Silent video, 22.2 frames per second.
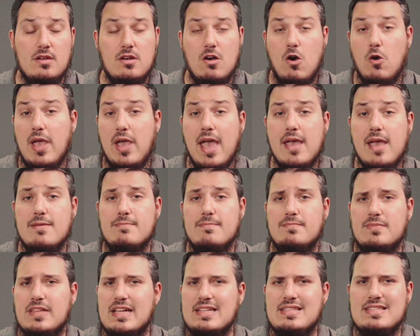Okay,
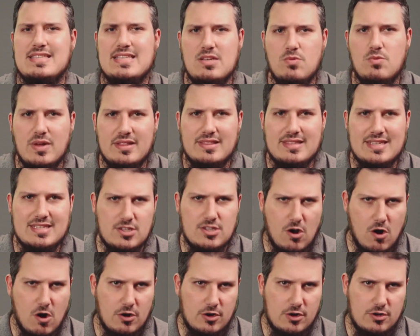let's see what this
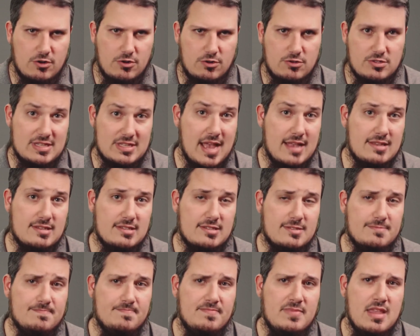article
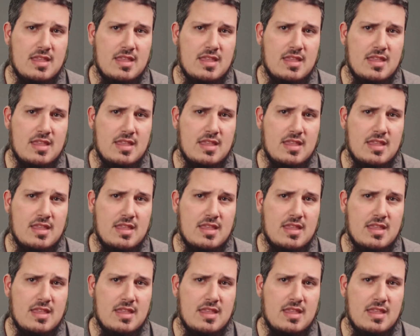says.